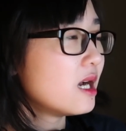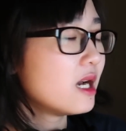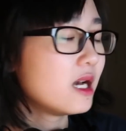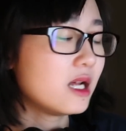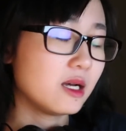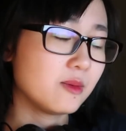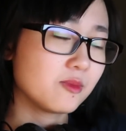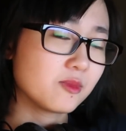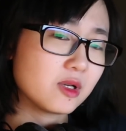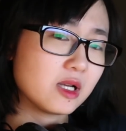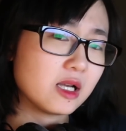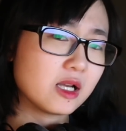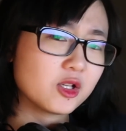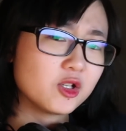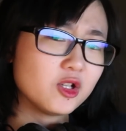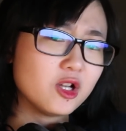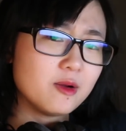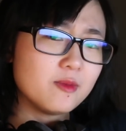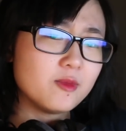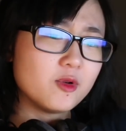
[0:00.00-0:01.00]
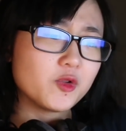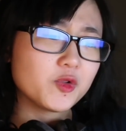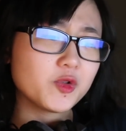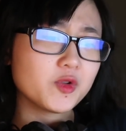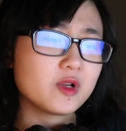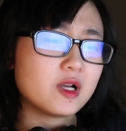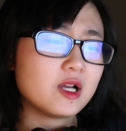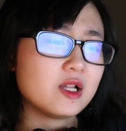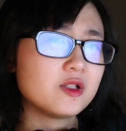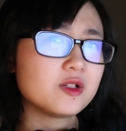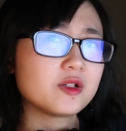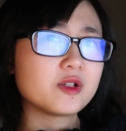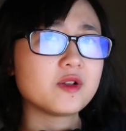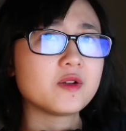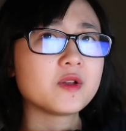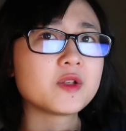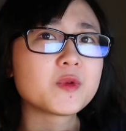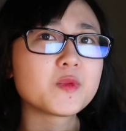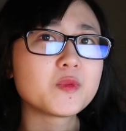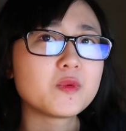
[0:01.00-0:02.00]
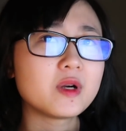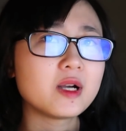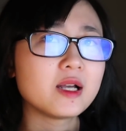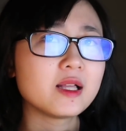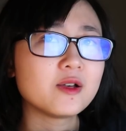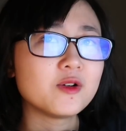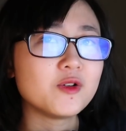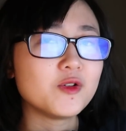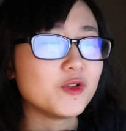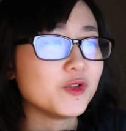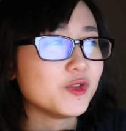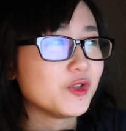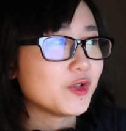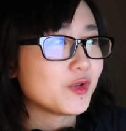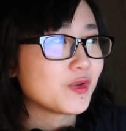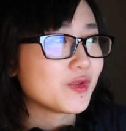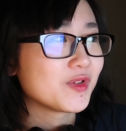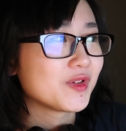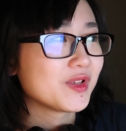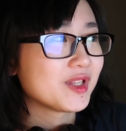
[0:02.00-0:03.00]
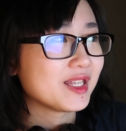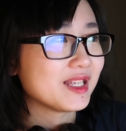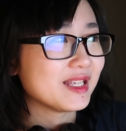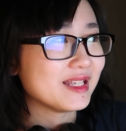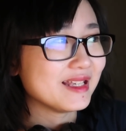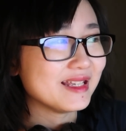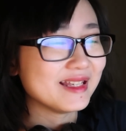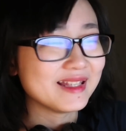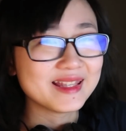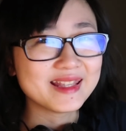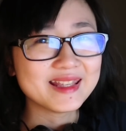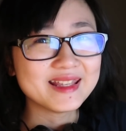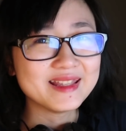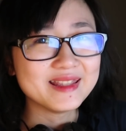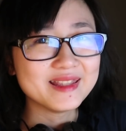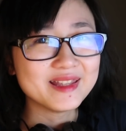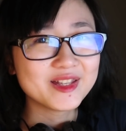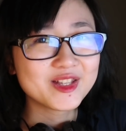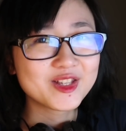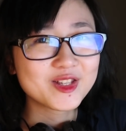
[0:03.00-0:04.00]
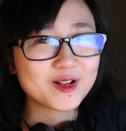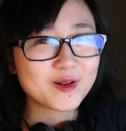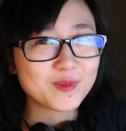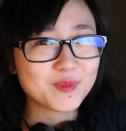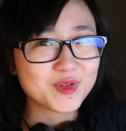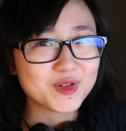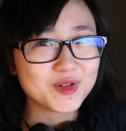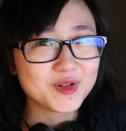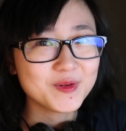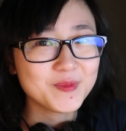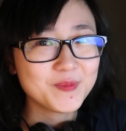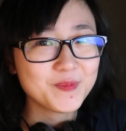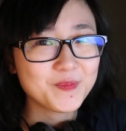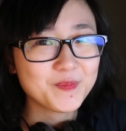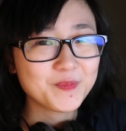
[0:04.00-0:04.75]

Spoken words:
Actually I'm also kind of curious why like, All Zero is in this chapter.